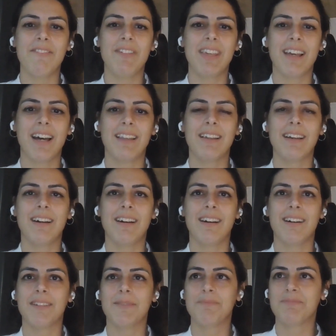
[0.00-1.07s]
we can
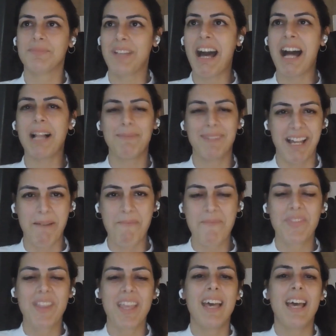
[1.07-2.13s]
help them.